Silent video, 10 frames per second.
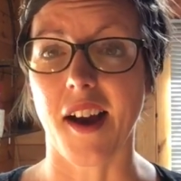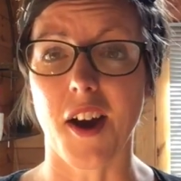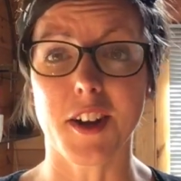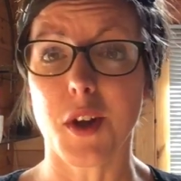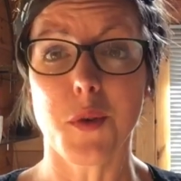
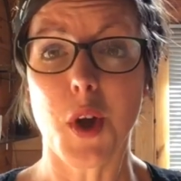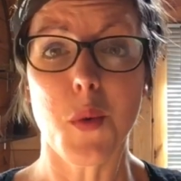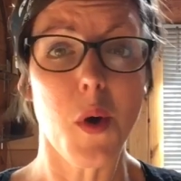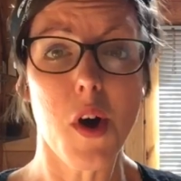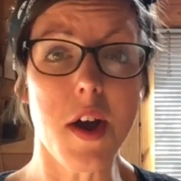I don't
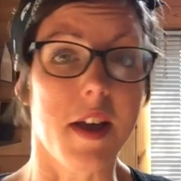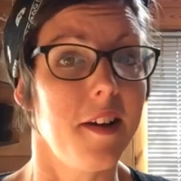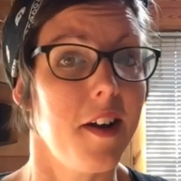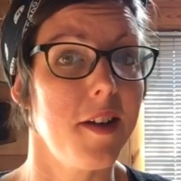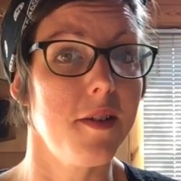know
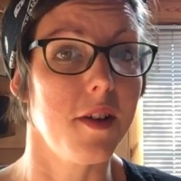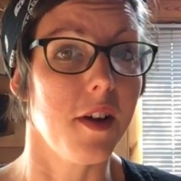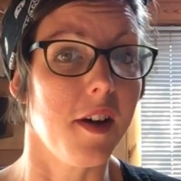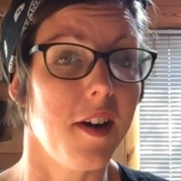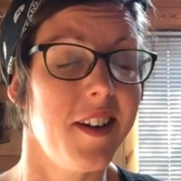why.
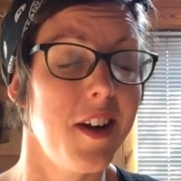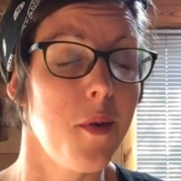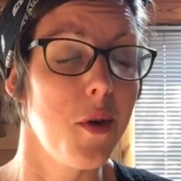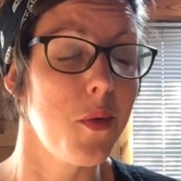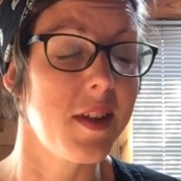I
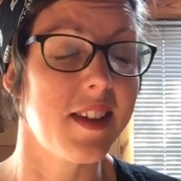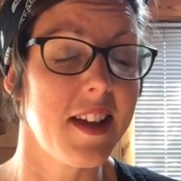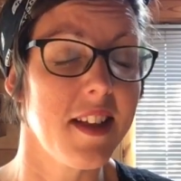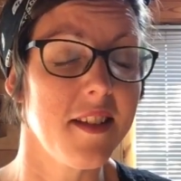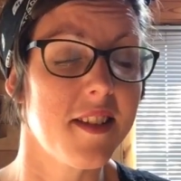know I always
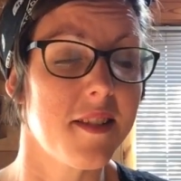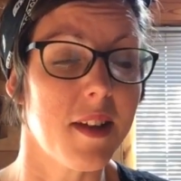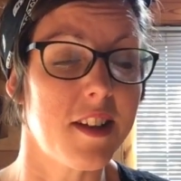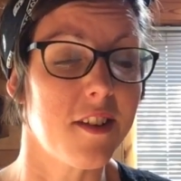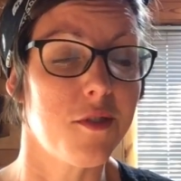say this,
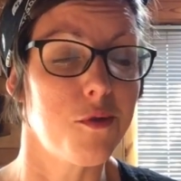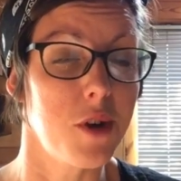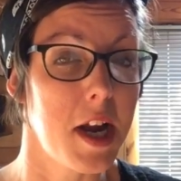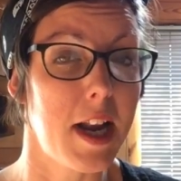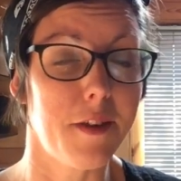it just
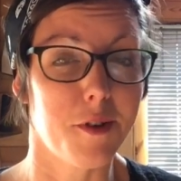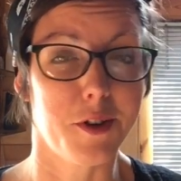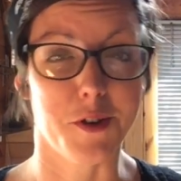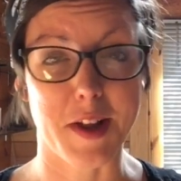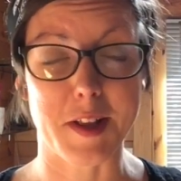really
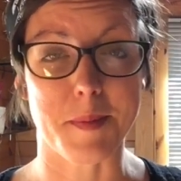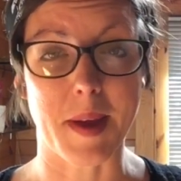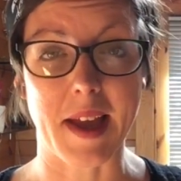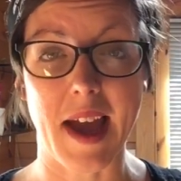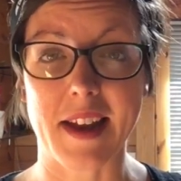frustrates
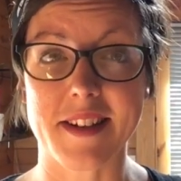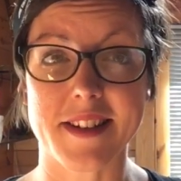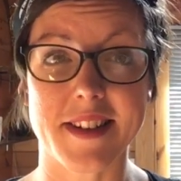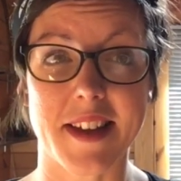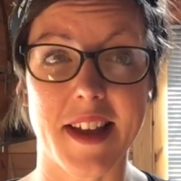me,
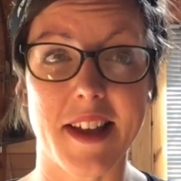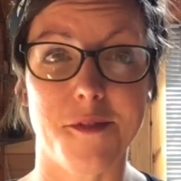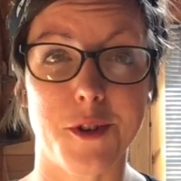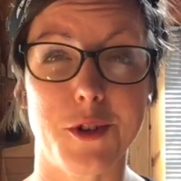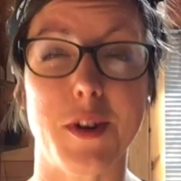and
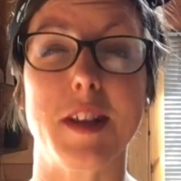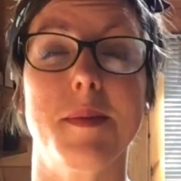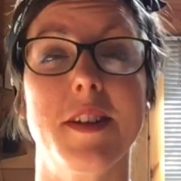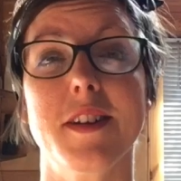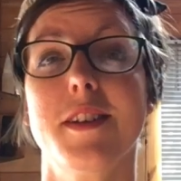it
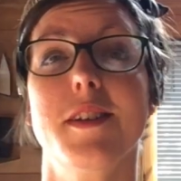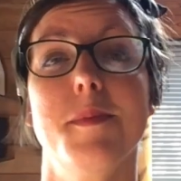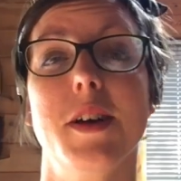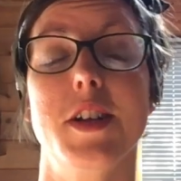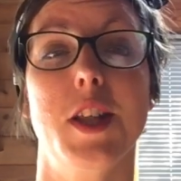frustrates me just as
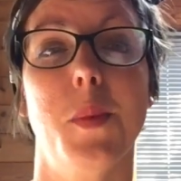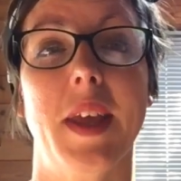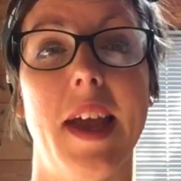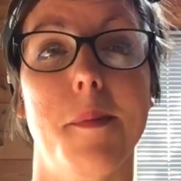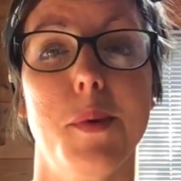much that we
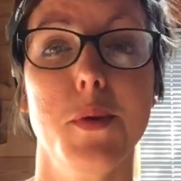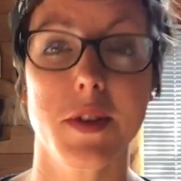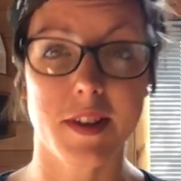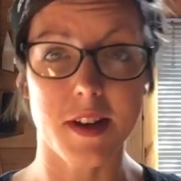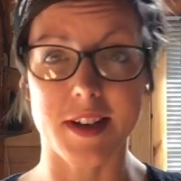get
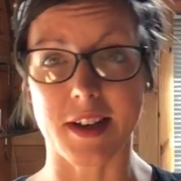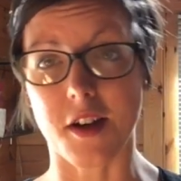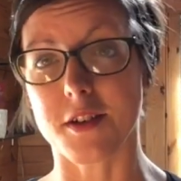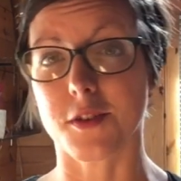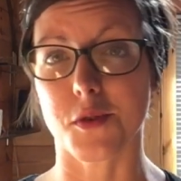pulled aside in
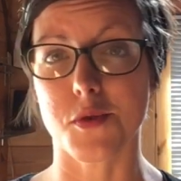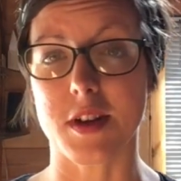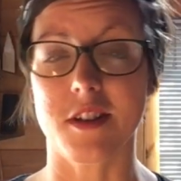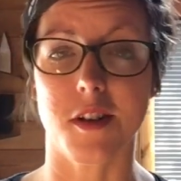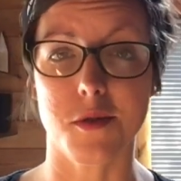high school
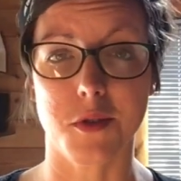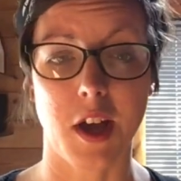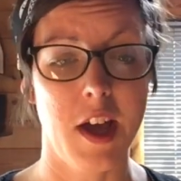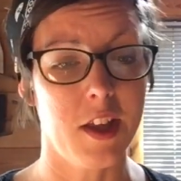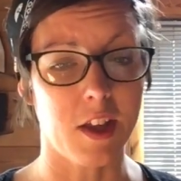and told
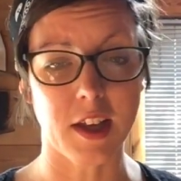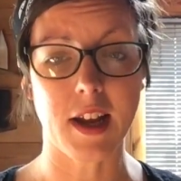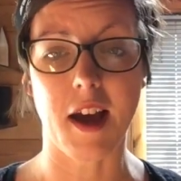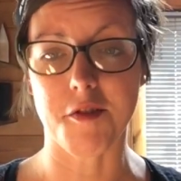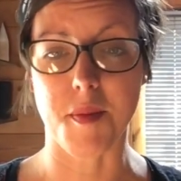you're
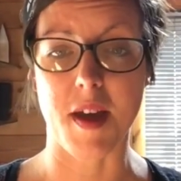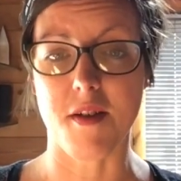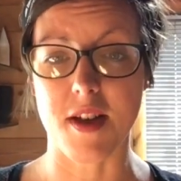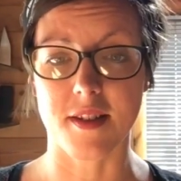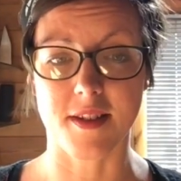going to have
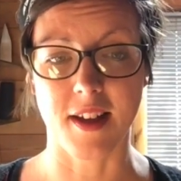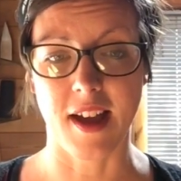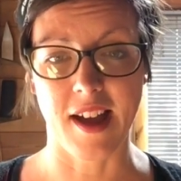periods